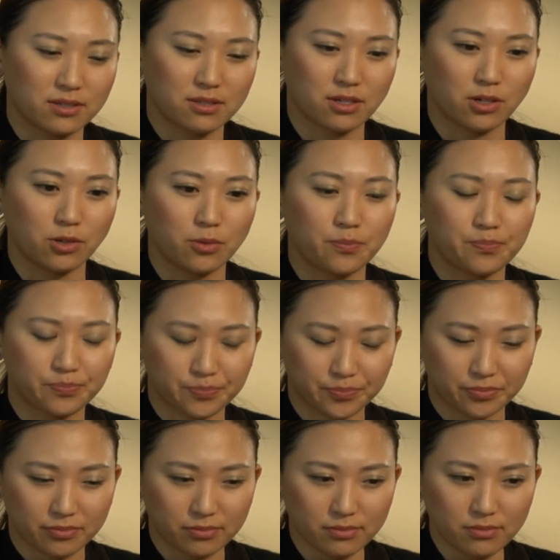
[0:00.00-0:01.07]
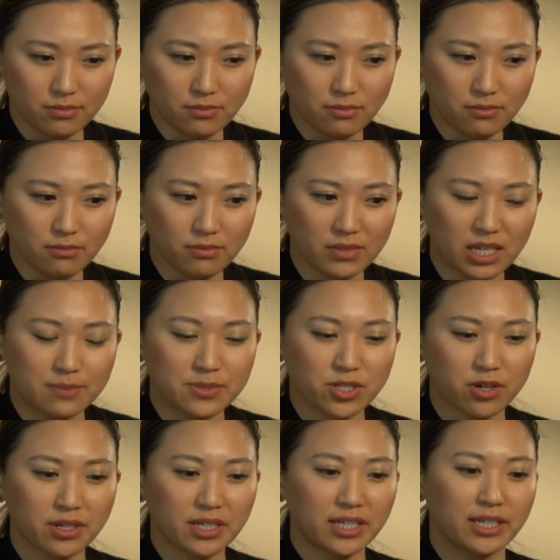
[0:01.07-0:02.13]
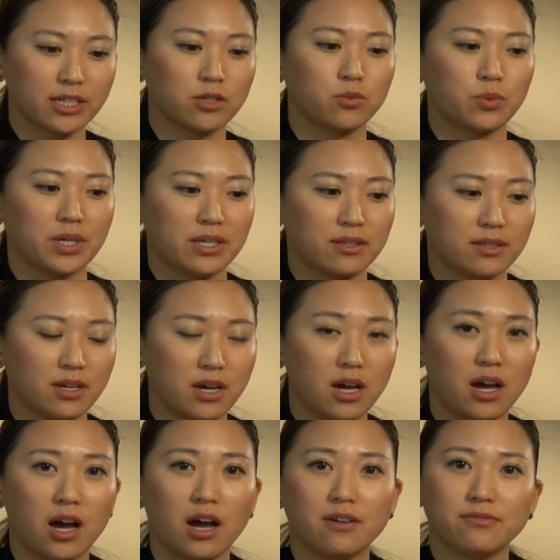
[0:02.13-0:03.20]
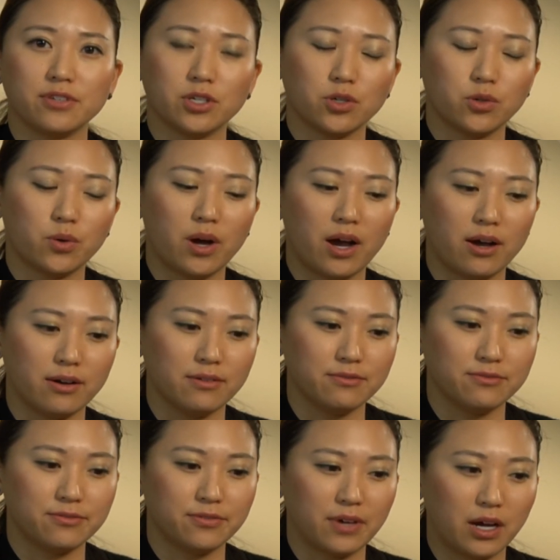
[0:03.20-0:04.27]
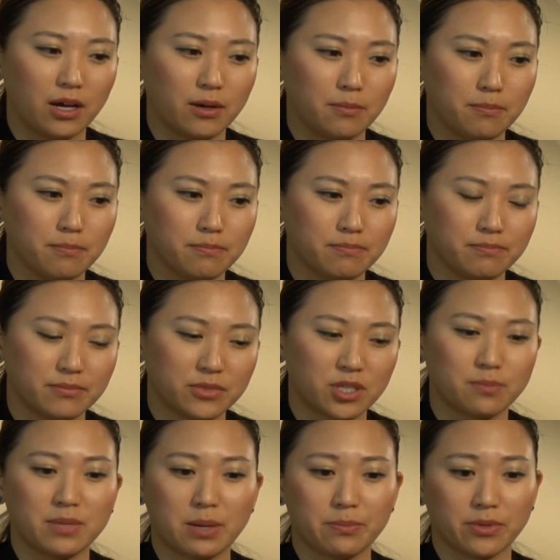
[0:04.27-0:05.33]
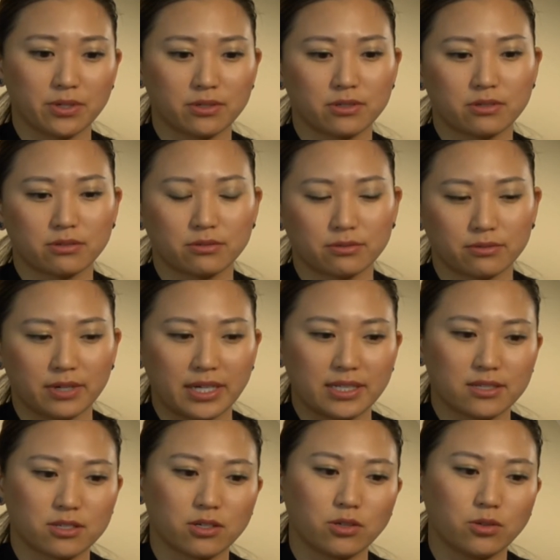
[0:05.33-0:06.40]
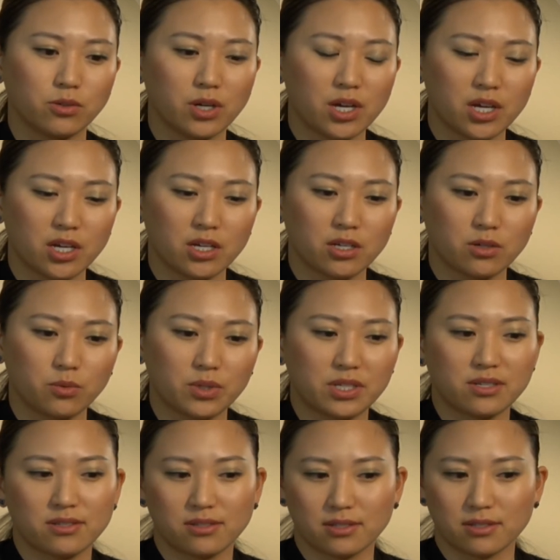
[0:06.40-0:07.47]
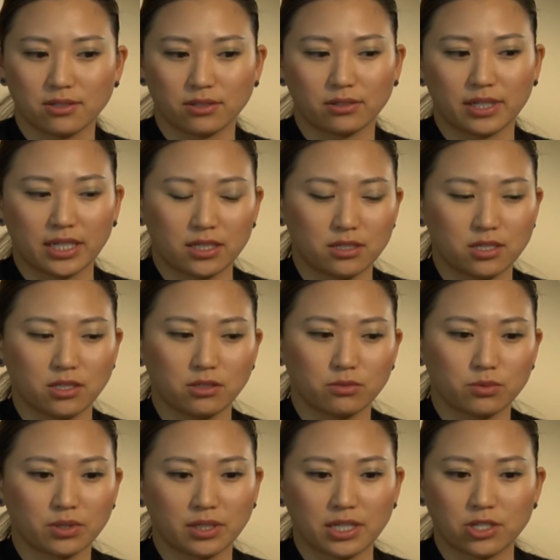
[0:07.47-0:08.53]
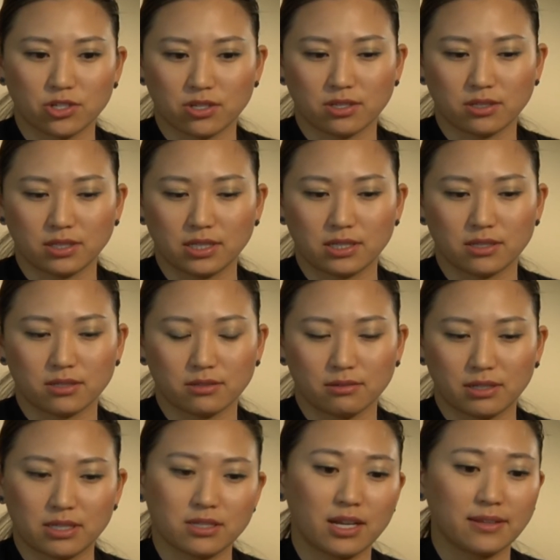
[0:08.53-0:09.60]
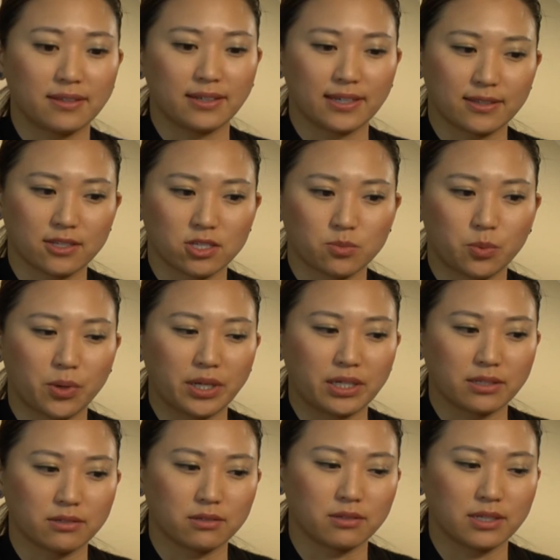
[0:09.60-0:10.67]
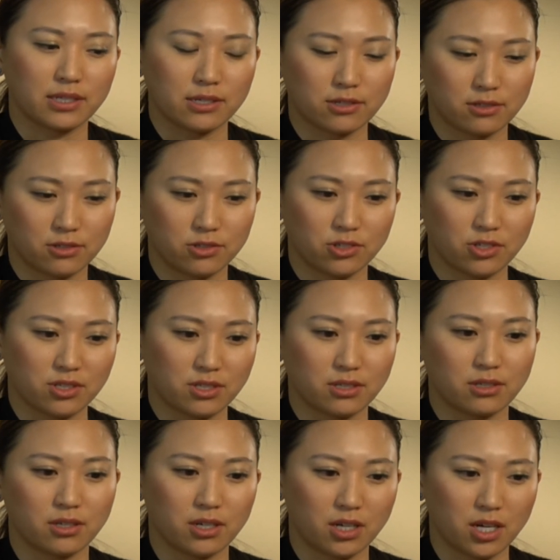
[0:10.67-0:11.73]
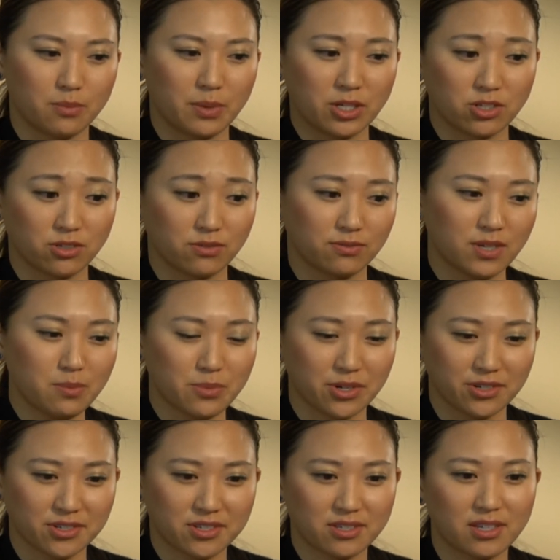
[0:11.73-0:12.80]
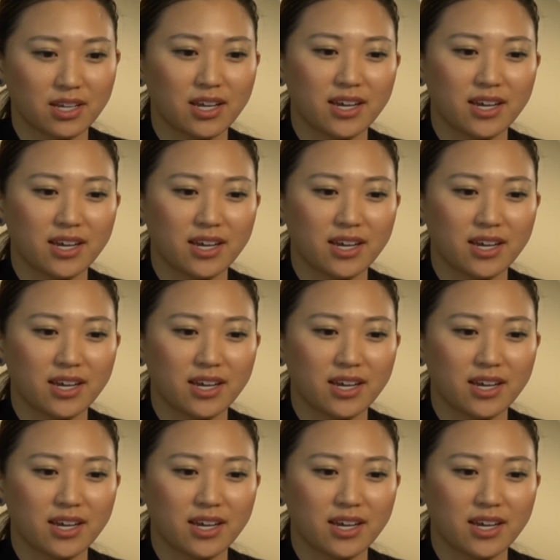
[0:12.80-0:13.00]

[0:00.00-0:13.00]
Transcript: So I'm starting here with a view of some numbers, right? So what does this look like to you? Really, just it's nothing at this point other than just a bunch of numbers.